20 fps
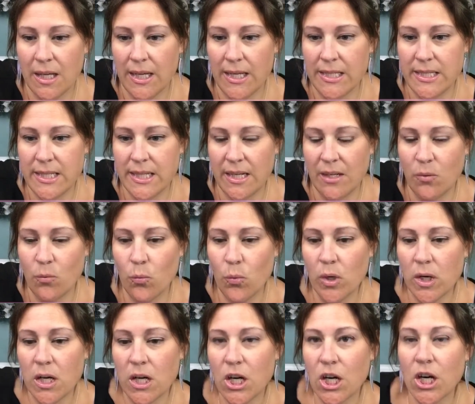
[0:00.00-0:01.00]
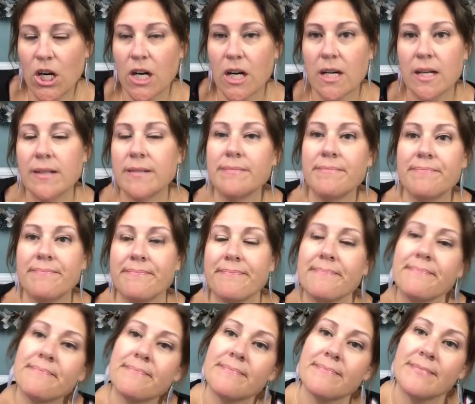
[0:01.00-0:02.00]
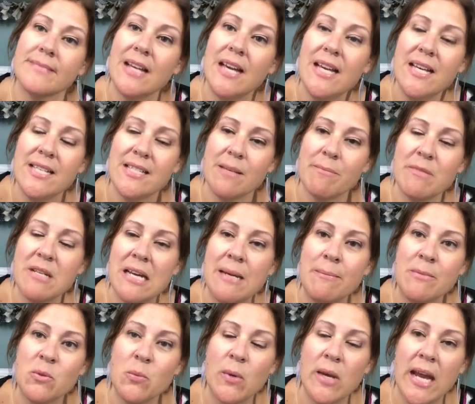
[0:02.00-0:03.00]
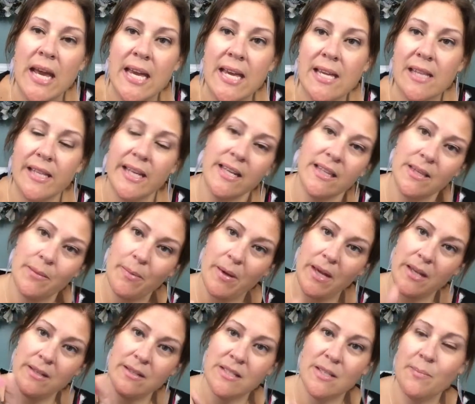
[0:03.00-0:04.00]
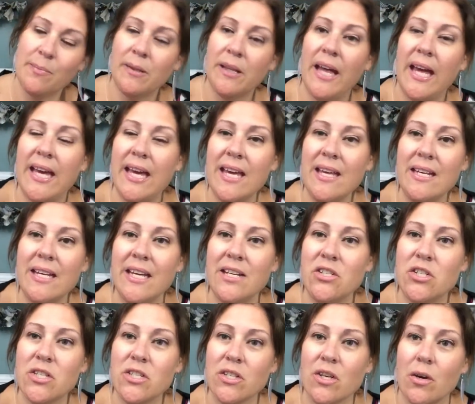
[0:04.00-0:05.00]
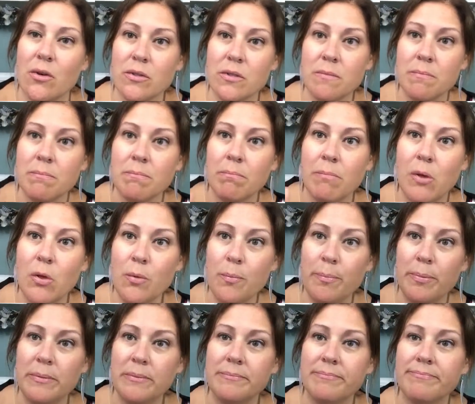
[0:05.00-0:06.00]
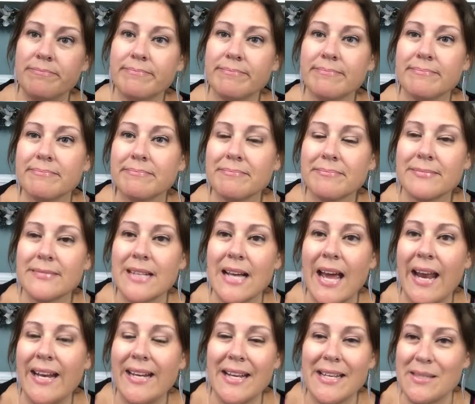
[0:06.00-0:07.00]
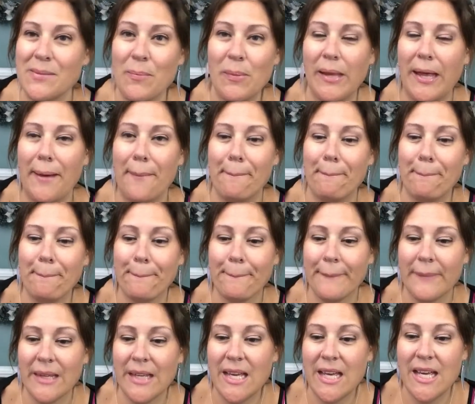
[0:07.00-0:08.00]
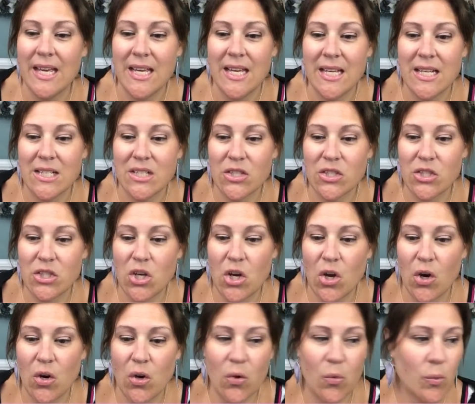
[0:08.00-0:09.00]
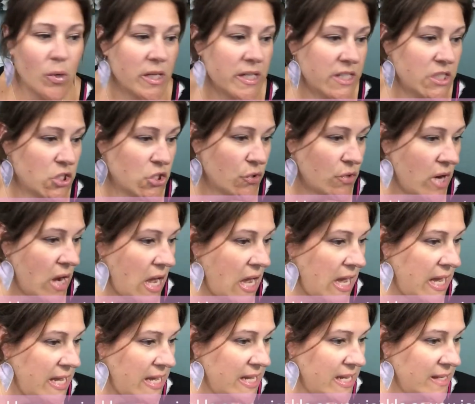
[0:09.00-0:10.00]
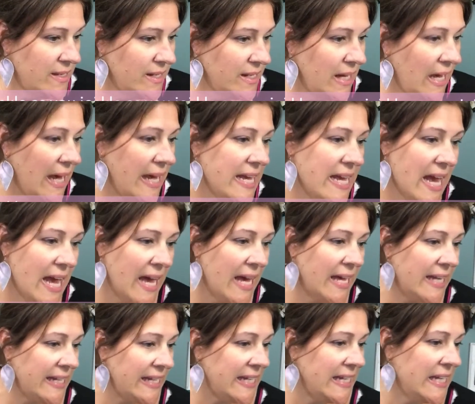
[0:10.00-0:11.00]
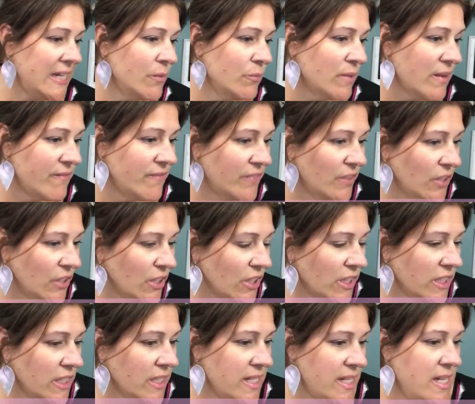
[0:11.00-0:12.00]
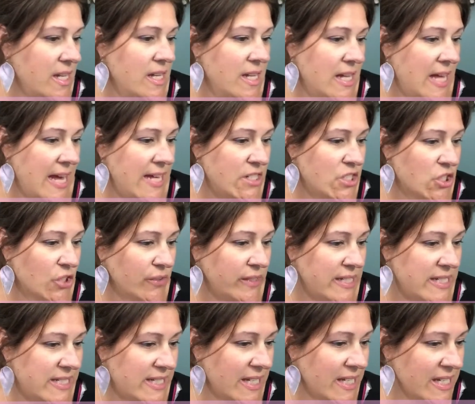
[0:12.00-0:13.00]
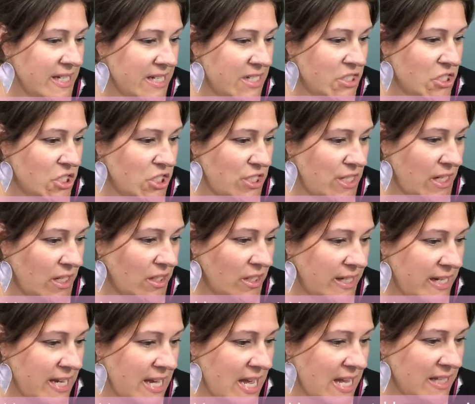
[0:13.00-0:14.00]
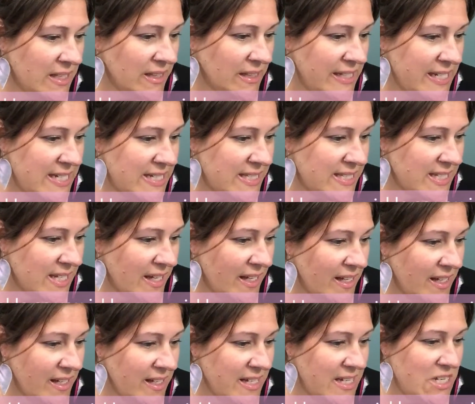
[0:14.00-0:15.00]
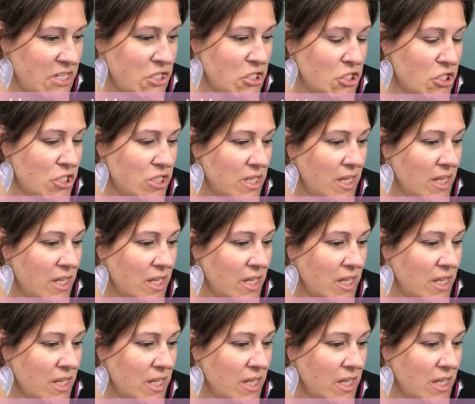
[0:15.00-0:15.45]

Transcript: it didn't work. Sometimes when I click the button to play it, it just goes bloop, and it doesn't play. So we're gonna try. Hi, Connie, Riffle, and Teresa, and Sherry, and Lisa, and